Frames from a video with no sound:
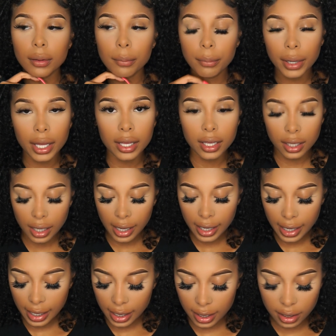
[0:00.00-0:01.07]
But I
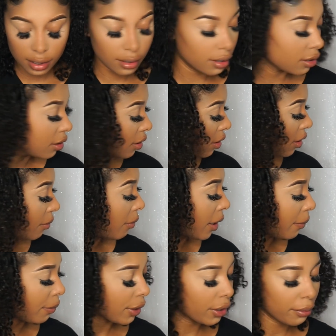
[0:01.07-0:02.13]
had
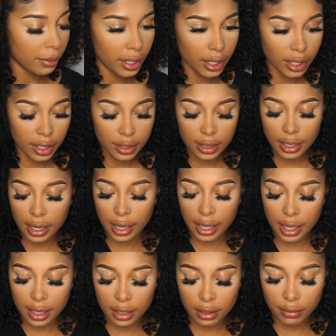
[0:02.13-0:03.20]
my permit and then I
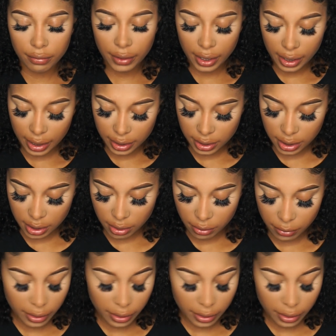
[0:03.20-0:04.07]
had a fake ID or